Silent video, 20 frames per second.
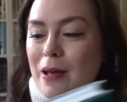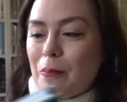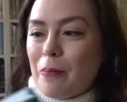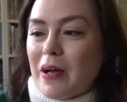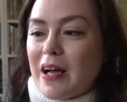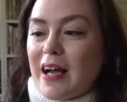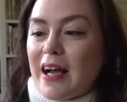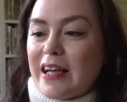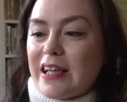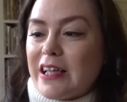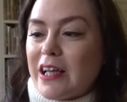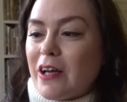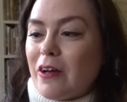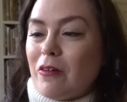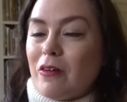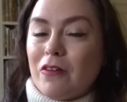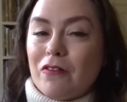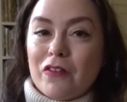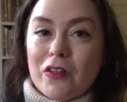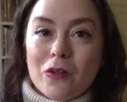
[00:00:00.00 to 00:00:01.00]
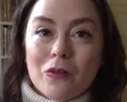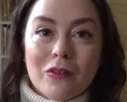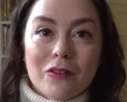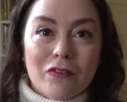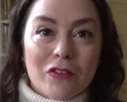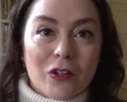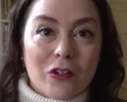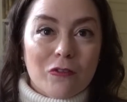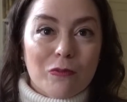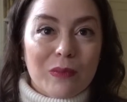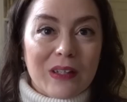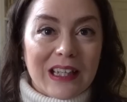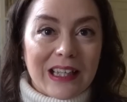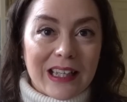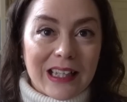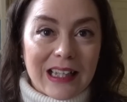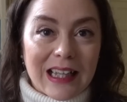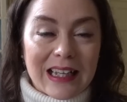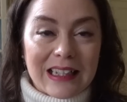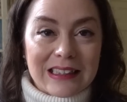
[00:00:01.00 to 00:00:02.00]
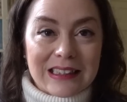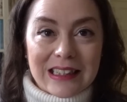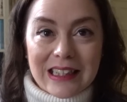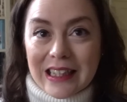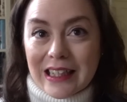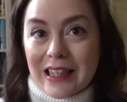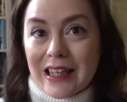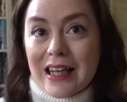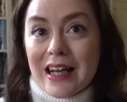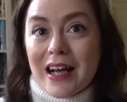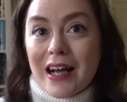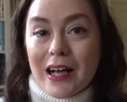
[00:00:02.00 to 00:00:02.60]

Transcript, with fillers: But I know a few of you have been collecting